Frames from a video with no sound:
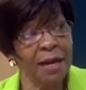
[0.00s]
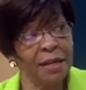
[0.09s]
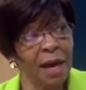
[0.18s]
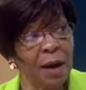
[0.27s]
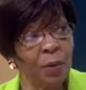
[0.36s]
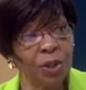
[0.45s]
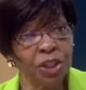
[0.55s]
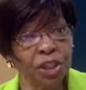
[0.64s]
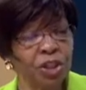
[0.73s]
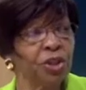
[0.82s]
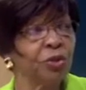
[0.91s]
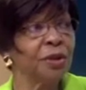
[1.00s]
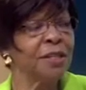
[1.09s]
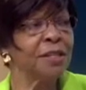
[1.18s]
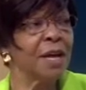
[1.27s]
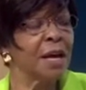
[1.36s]
And what you do
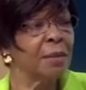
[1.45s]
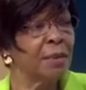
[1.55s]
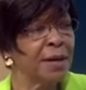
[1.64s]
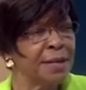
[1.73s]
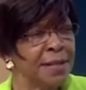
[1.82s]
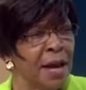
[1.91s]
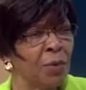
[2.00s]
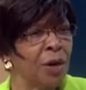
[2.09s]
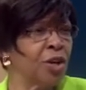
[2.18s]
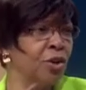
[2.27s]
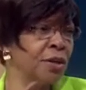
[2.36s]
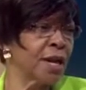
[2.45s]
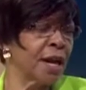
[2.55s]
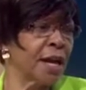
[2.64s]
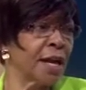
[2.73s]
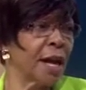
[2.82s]
is, because that way you can
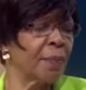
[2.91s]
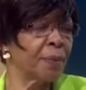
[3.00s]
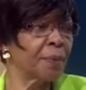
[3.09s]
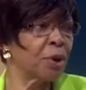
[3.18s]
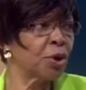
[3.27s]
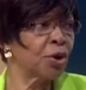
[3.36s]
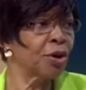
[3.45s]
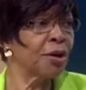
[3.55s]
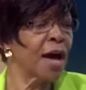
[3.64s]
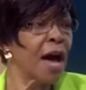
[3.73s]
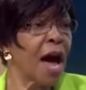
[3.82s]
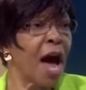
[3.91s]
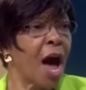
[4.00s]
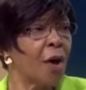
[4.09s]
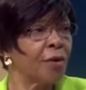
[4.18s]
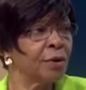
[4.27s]
help them to learn
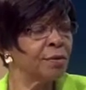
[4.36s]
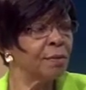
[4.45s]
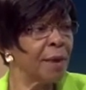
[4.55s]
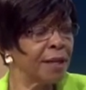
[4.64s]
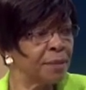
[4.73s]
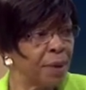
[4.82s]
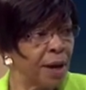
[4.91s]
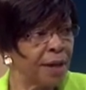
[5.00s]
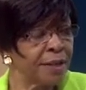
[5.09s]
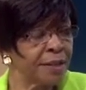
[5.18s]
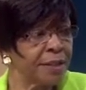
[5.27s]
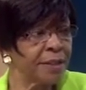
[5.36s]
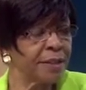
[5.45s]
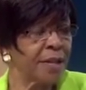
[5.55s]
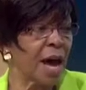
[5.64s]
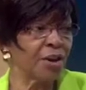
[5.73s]
how to make
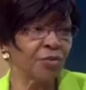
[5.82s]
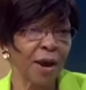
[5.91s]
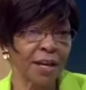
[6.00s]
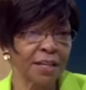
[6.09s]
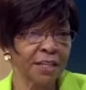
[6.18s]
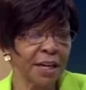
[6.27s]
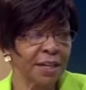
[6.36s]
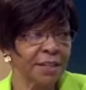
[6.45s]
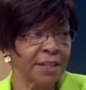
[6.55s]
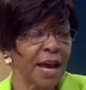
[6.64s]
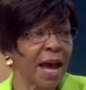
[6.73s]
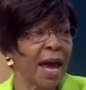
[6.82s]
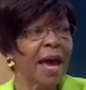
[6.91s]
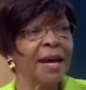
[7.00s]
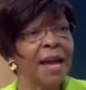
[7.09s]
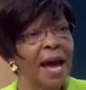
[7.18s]
deposits, how to write checks,
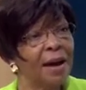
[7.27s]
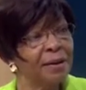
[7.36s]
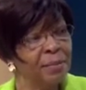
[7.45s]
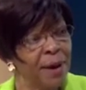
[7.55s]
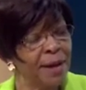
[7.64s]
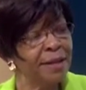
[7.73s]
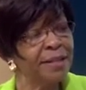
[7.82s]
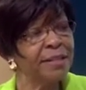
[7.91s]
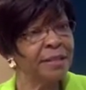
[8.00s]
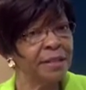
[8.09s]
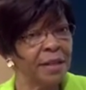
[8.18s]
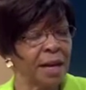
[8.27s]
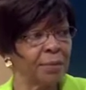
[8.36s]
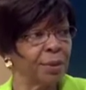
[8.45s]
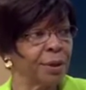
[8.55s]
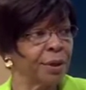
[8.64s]
and how to balance the
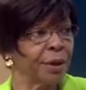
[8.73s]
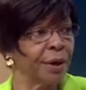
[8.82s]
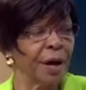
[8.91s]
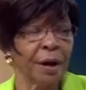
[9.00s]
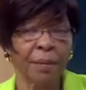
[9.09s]
checkbook.